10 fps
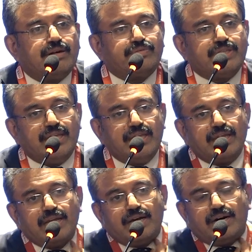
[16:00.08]
of the
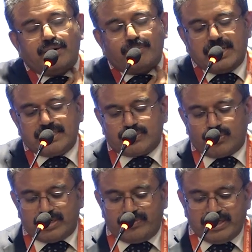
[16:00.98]
mass
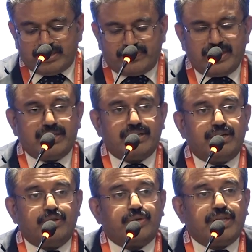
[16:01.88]
what we are seeing
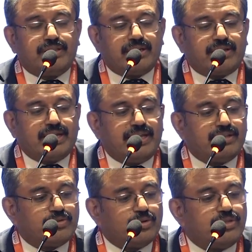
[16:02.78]
during the
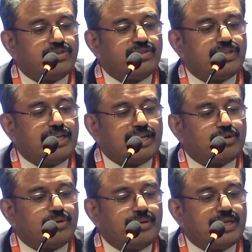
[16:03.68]
crying. So this is an
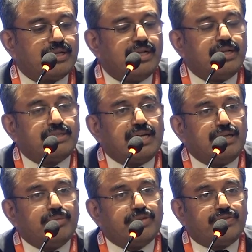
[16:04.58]
ectopic
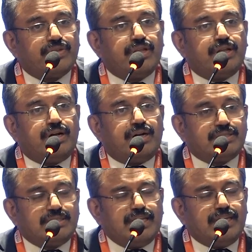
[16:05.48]
thymus
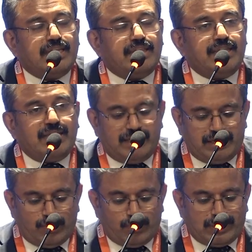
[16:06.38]
seen in the
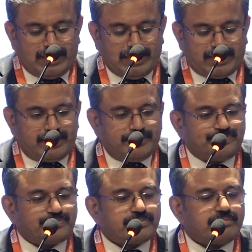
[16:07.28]
lower neck.
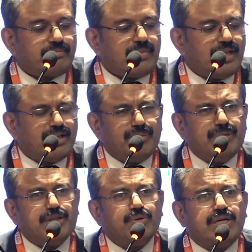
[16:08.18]

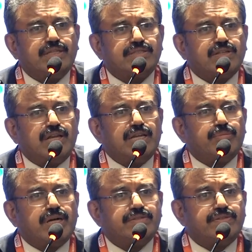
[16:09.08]
Coming to other solid
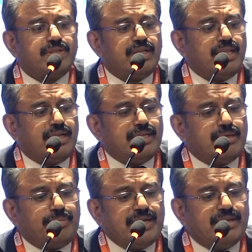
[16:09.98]
mass in
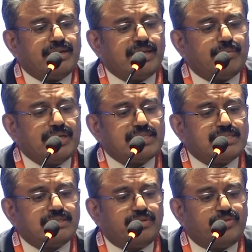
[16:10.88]
the pediatric
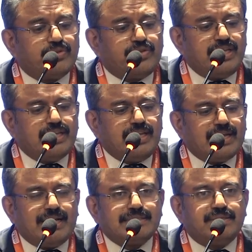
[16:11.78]
patients, if you see any
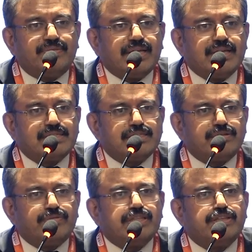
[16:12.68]

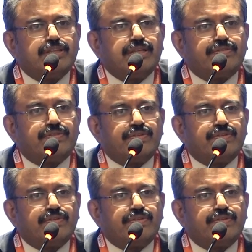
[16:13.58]
calcification within the